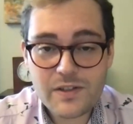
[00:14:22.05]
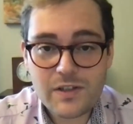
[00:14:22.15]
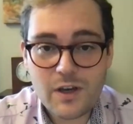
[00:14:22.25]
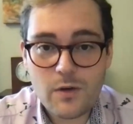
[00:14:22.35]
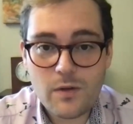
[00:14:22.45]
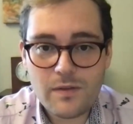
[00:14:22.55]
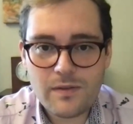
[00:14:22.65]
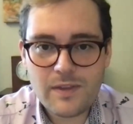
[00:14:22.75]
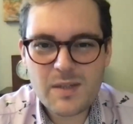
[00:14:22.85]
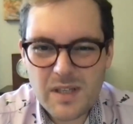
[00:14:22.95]
So
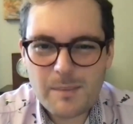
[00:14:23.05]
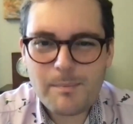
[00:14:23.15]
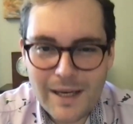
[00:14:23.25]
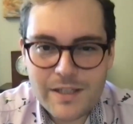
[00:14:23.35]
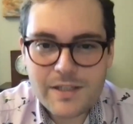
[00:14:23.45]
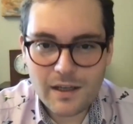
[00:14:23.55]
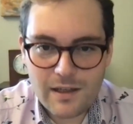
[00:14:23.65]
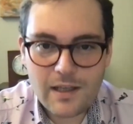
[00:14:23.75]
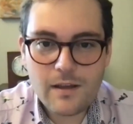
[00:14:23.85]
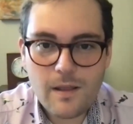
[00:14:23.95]
this was a big
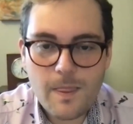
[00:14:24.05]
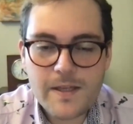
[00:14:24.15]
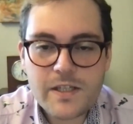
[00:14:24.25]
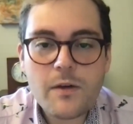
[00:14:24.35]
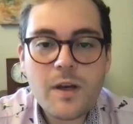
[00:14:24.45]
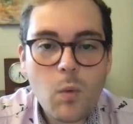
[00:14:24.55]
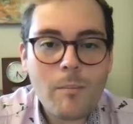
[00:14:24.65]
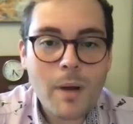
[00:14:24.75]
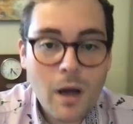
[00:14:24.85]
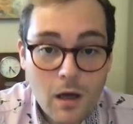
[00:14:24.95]
study, and this is only
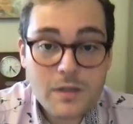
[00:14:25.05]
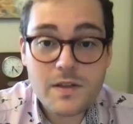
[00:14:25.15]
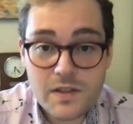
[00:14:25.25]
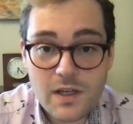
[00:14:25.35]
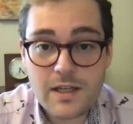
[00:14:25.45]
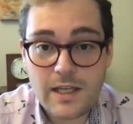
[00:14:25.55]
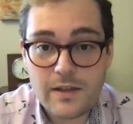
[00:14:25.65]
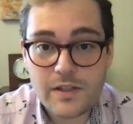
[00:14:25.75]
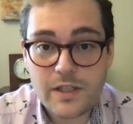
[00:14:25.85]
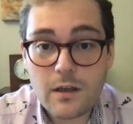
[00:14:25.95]
one part of the study
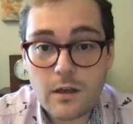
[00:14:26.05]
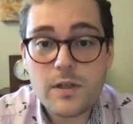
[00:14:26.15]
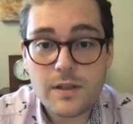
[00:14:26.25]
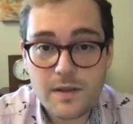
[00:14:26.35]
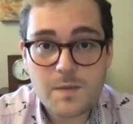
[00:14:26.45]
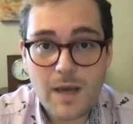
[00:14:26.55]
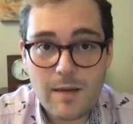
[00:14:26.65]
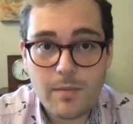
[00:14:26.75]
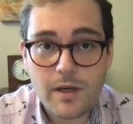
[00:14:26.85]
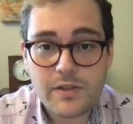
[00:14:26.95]
that's included in this paper.